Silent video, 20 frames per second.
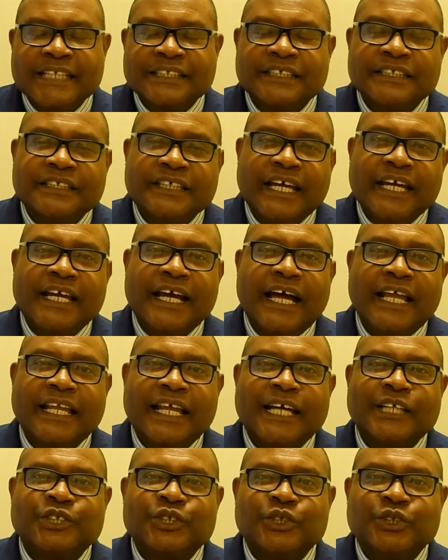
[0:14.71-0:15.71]
And today
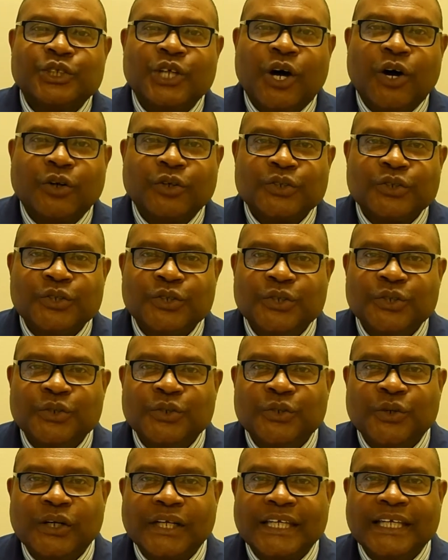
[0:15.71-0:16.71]
I'd like to talk to
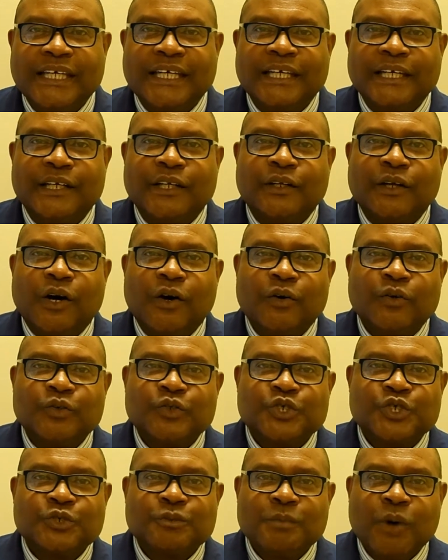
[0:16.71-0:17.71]
you again
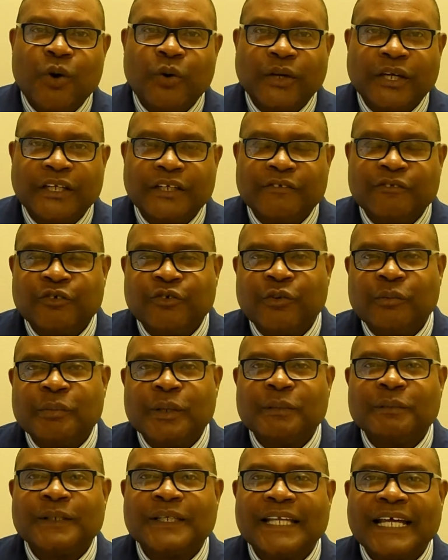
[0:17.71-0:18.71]
on smoking. If you
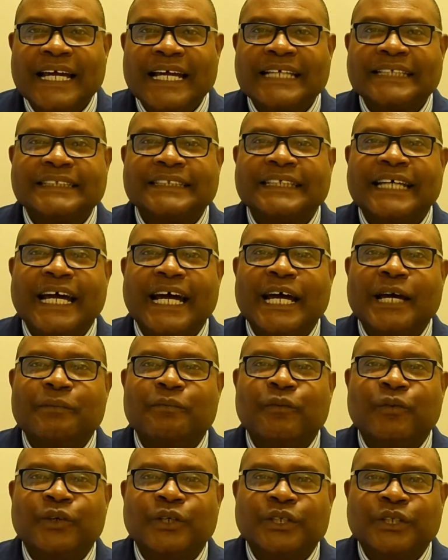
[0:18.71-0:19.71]
remember last
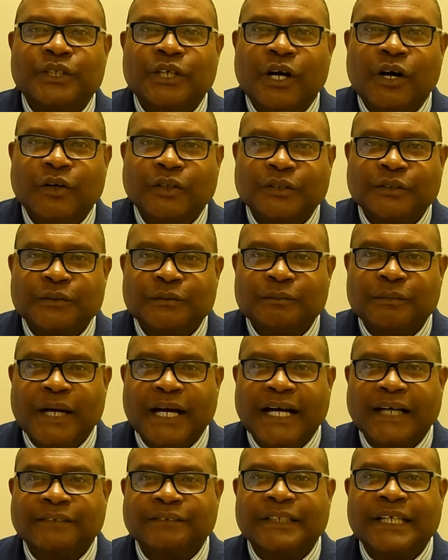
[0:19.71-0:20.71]
time, we talked
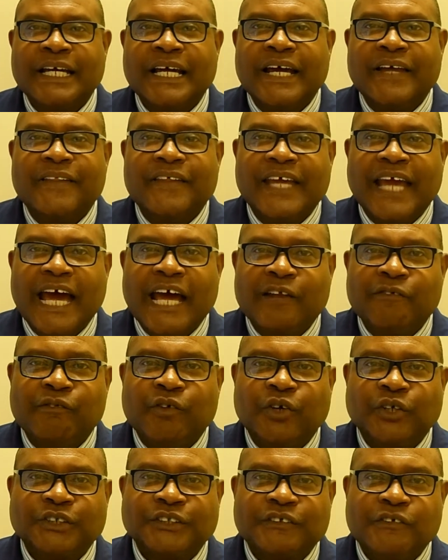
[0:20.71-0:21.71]
about the
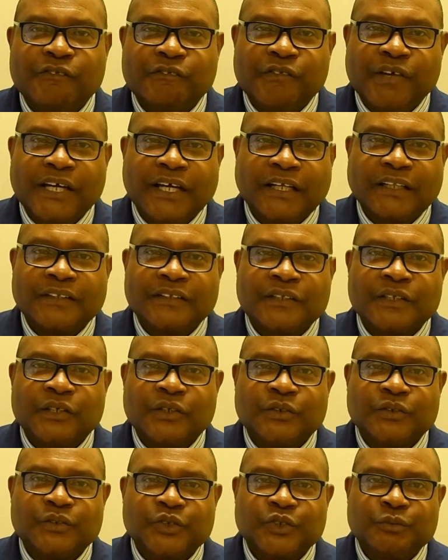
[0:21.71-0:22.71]
adverse
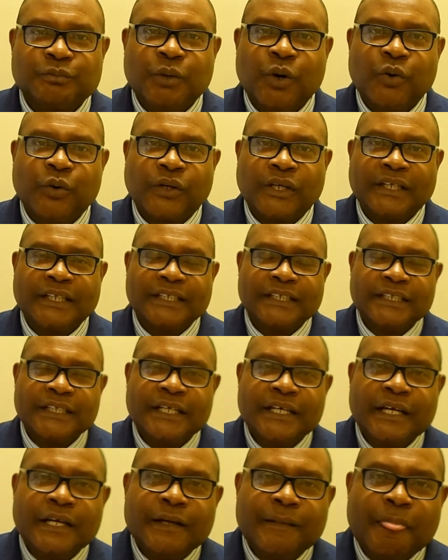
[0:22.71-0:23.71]
effect of
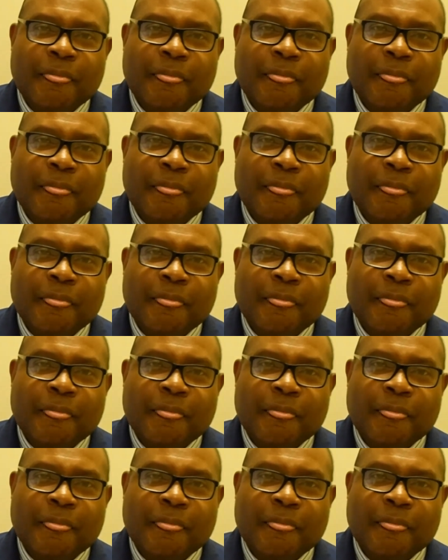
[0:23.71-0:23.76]
smoking